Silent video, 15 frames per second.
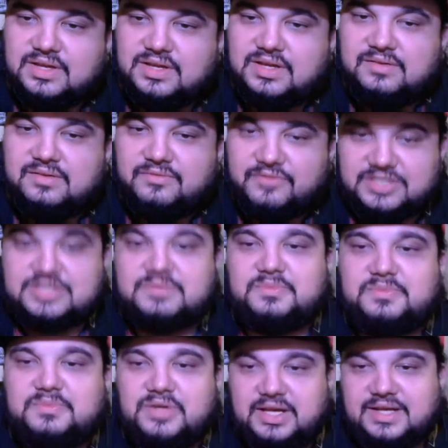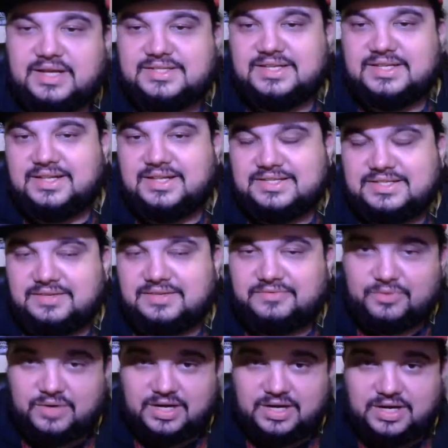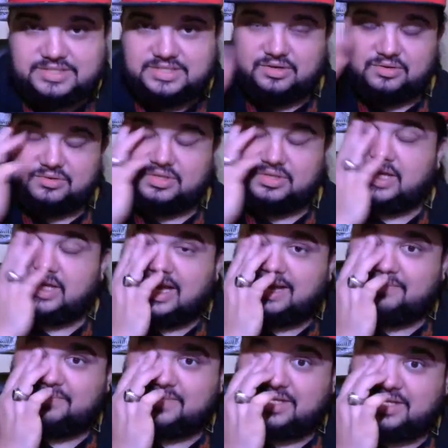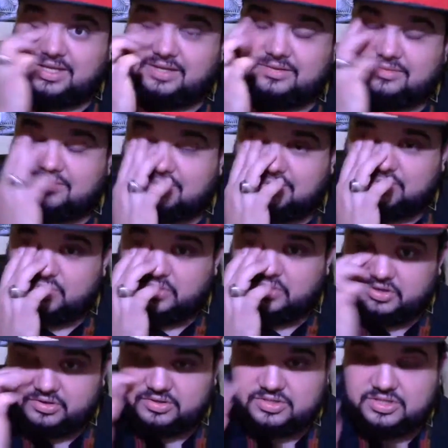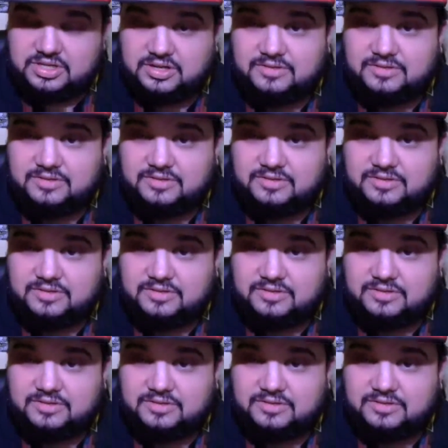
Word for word: visible. Yeah, that's that. That's the Verizon only app thing. Weird yeah. stuff.